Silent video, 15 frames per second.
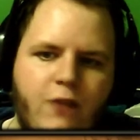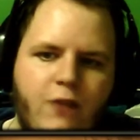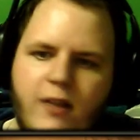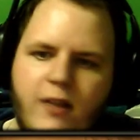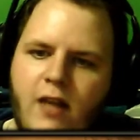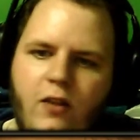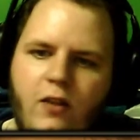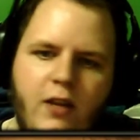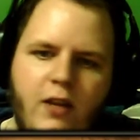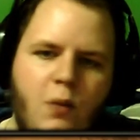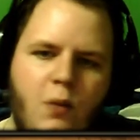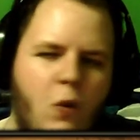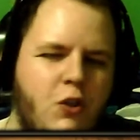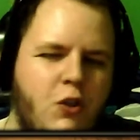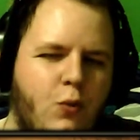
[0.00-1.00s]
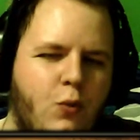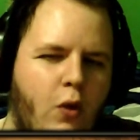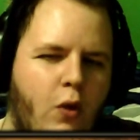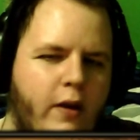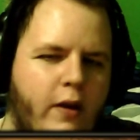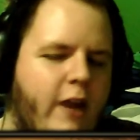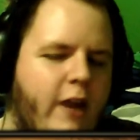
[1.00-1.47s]
vitality, what you roll
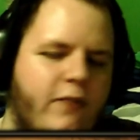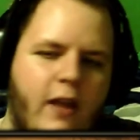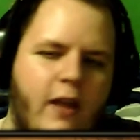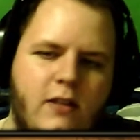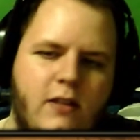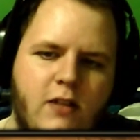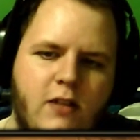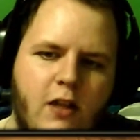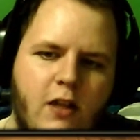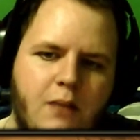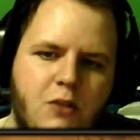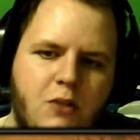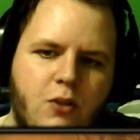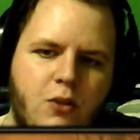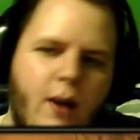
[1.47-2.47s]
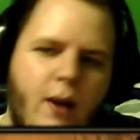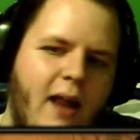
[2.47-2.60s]
on it after that is entirely up to you.